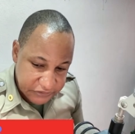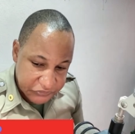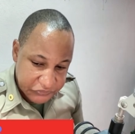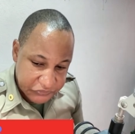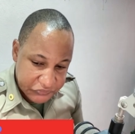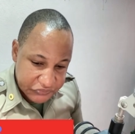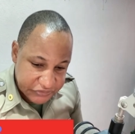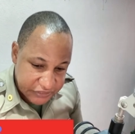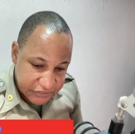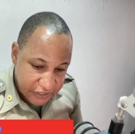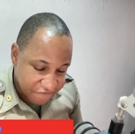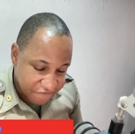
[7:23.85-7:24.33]

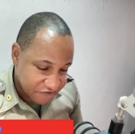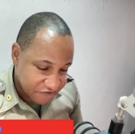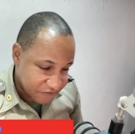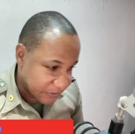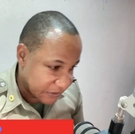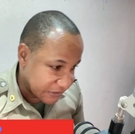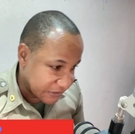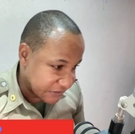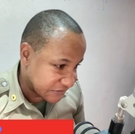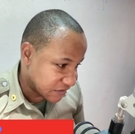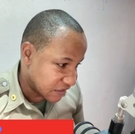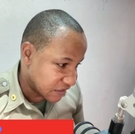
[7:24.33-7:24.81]
Gustav's
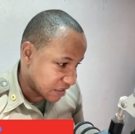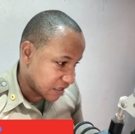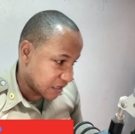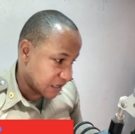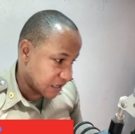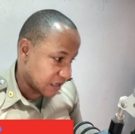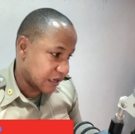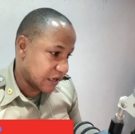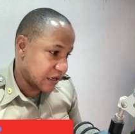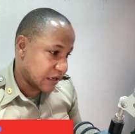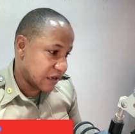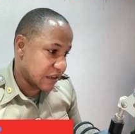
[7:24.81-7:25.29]
place
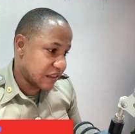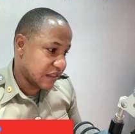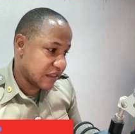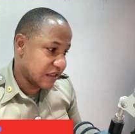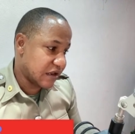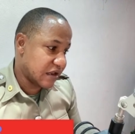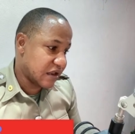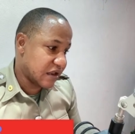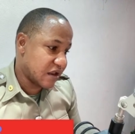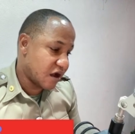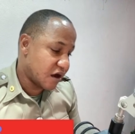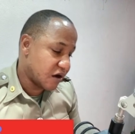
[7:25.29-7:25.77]
there, and
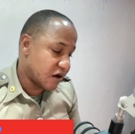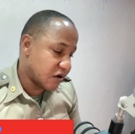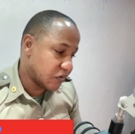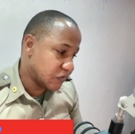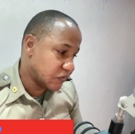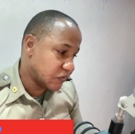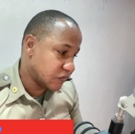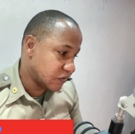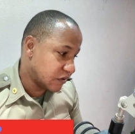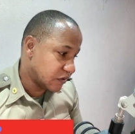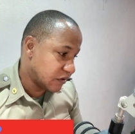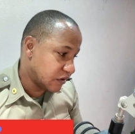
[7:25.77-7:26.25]
then
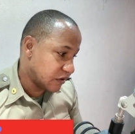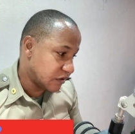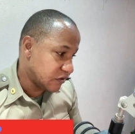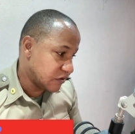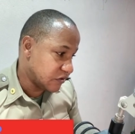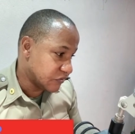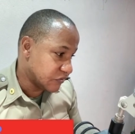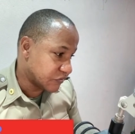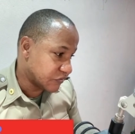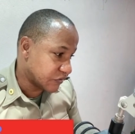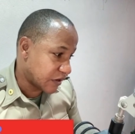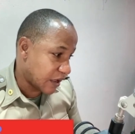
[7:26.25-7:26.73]
now
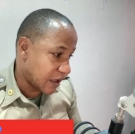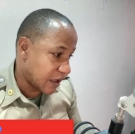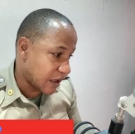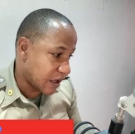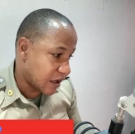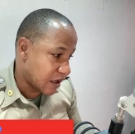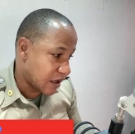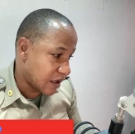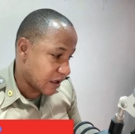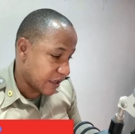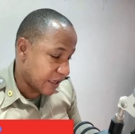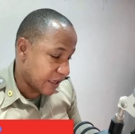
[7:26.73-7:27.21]
you could
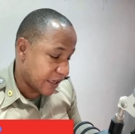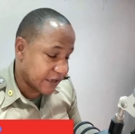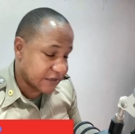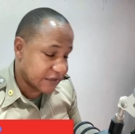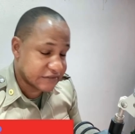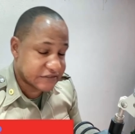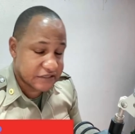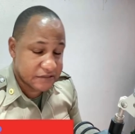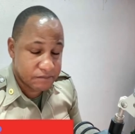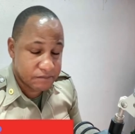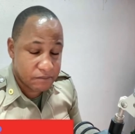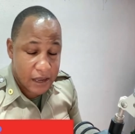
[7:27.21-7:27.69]

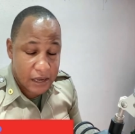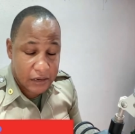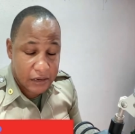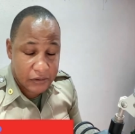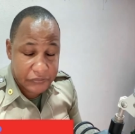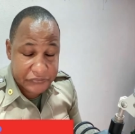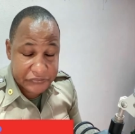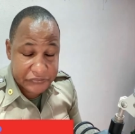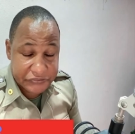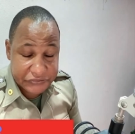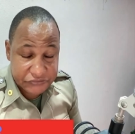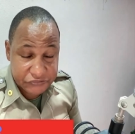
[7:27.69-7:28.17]
exit back
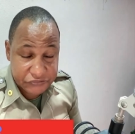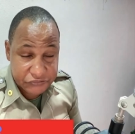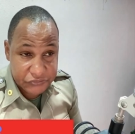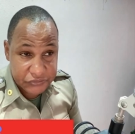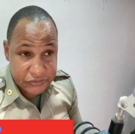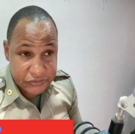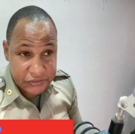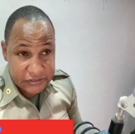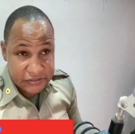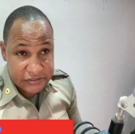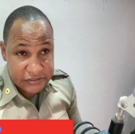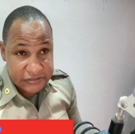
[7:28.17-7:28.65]
onto
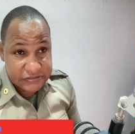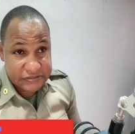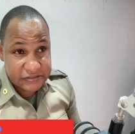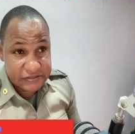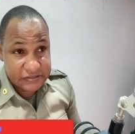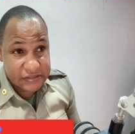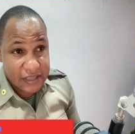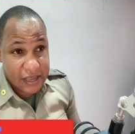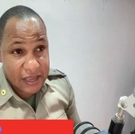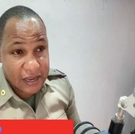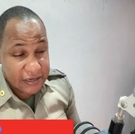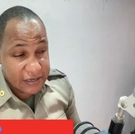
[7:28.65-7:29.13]
Sir
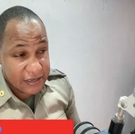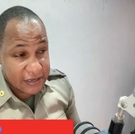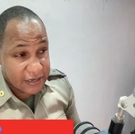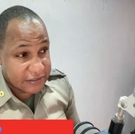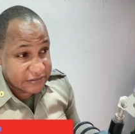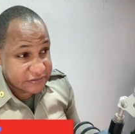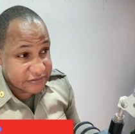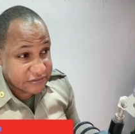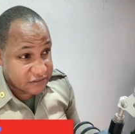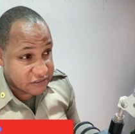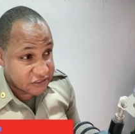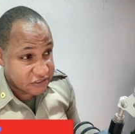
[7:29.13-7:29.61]
Daniel
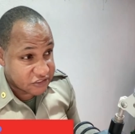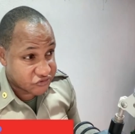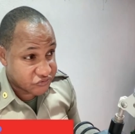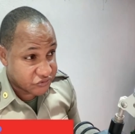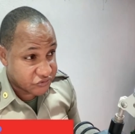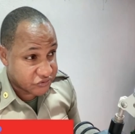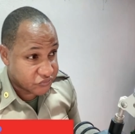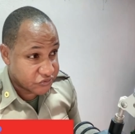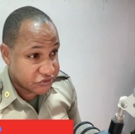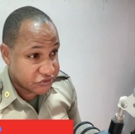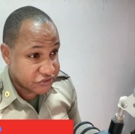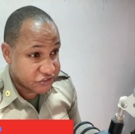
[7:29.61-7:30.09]
Alexander
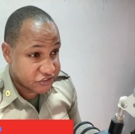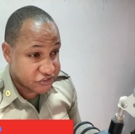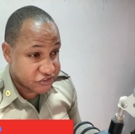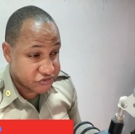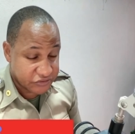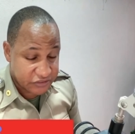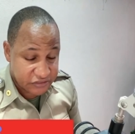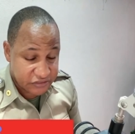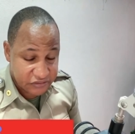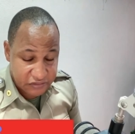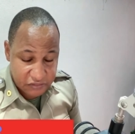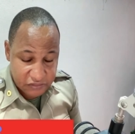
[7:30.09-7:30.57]
Street, which is the
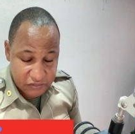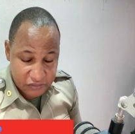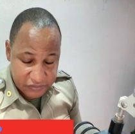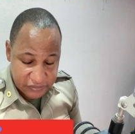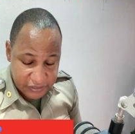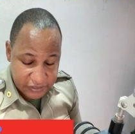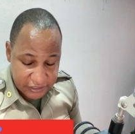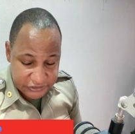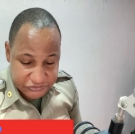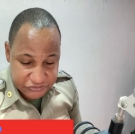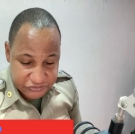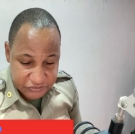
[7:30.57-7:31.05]
street
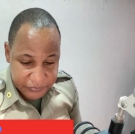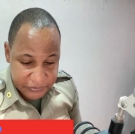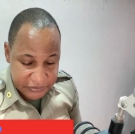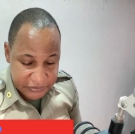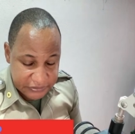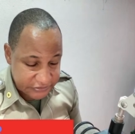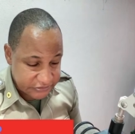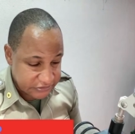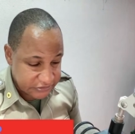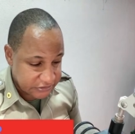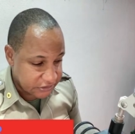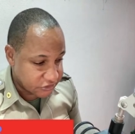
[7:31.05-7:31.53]
next to the
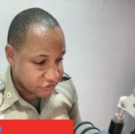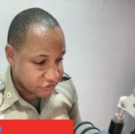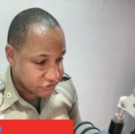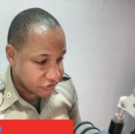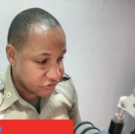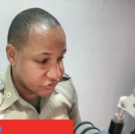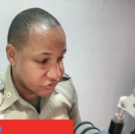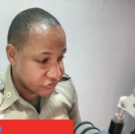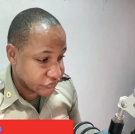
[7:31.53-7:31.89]
police station.